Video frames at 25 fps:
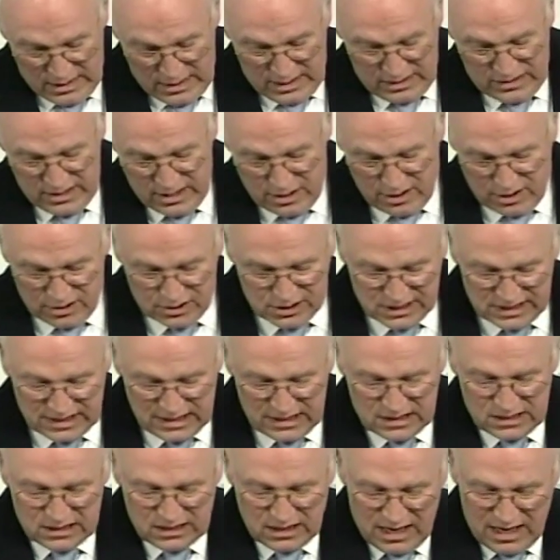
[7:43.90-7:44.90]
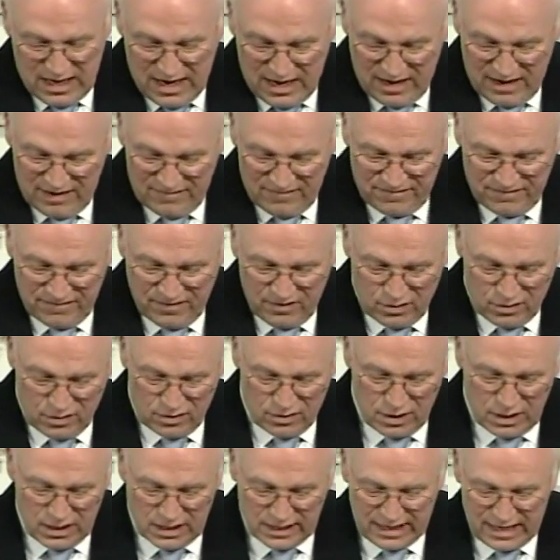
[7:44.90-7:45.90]
In the years since, I've
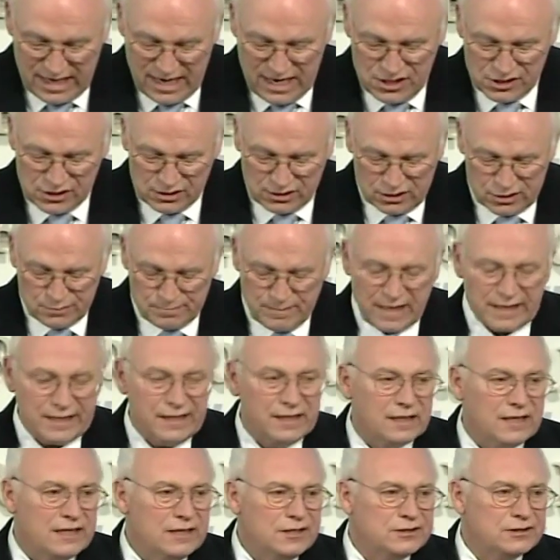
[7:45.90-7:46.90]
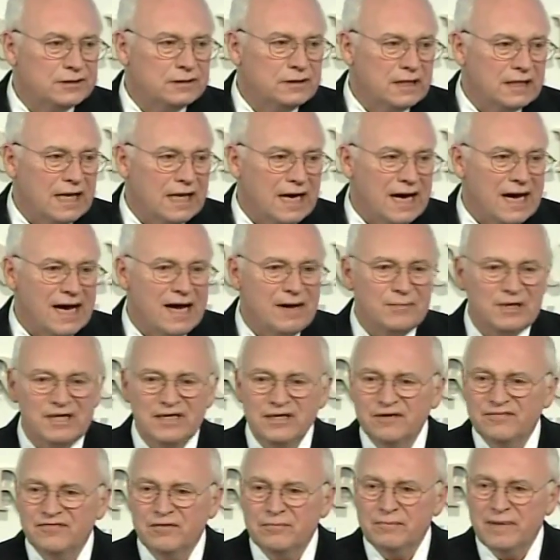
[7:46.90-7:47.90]
heard occasional speculation that I'm a
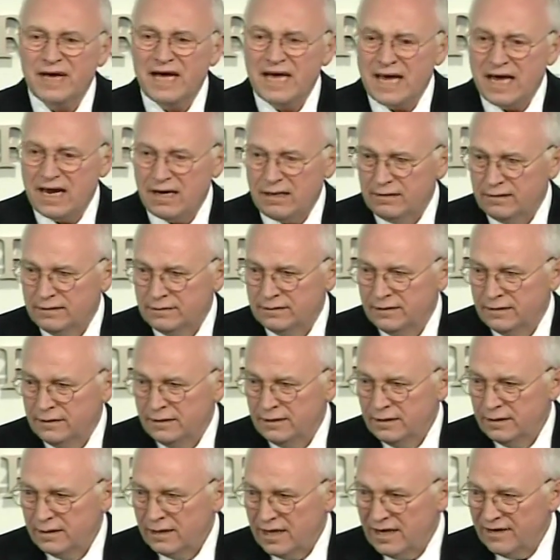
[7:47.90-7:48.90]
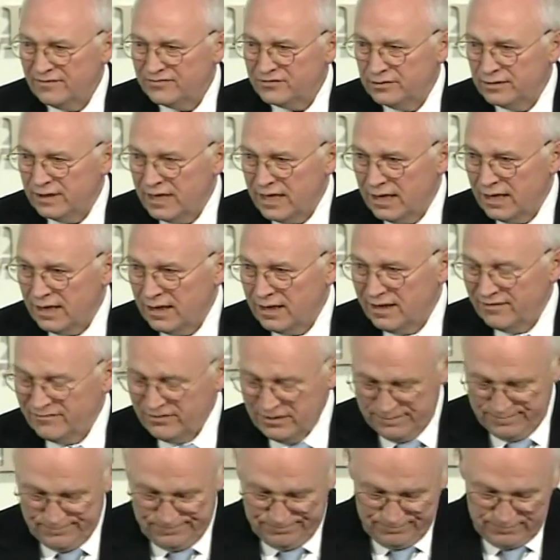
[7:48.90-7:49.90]
different man after
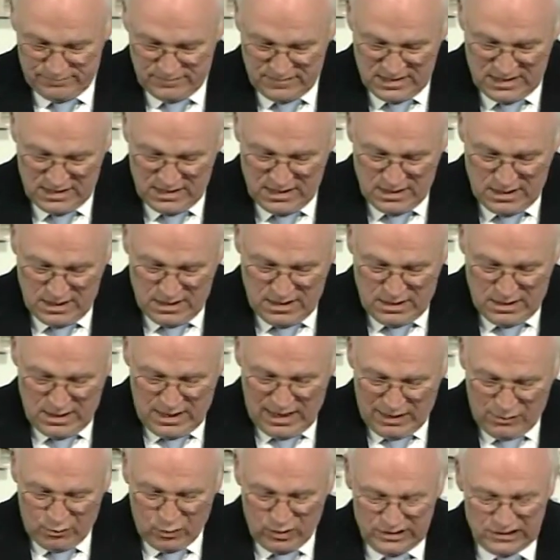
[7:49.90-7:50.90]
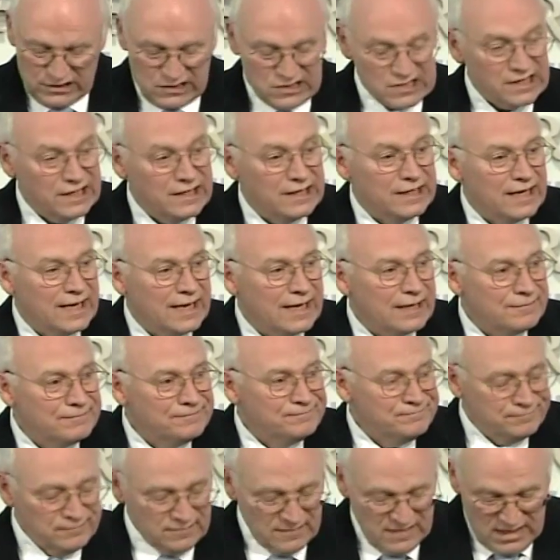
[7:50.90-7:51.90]
9/11. I wouldn't say that,
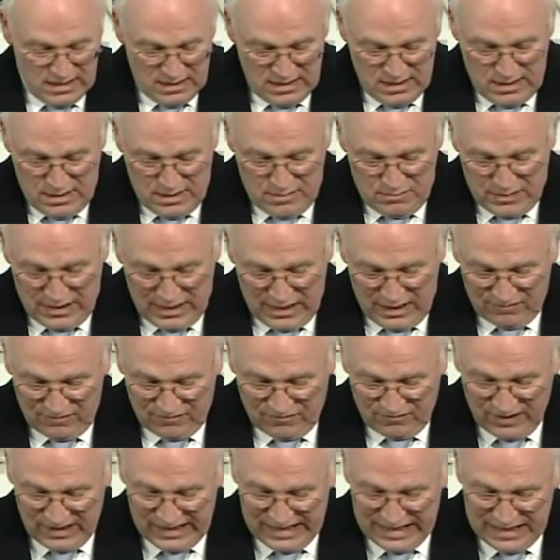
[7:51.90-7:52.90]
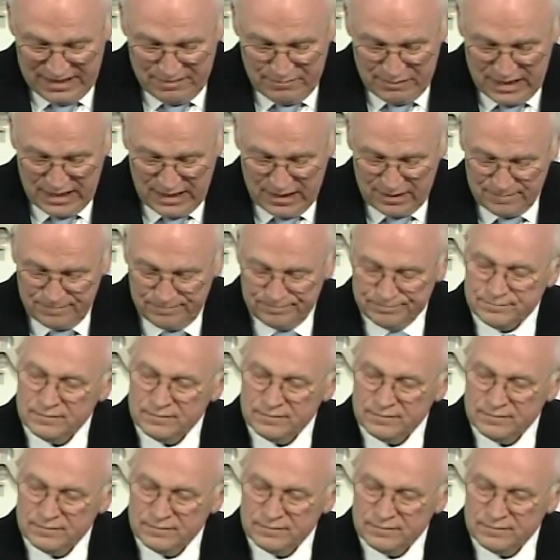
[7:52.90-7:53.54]
but I'll freely admit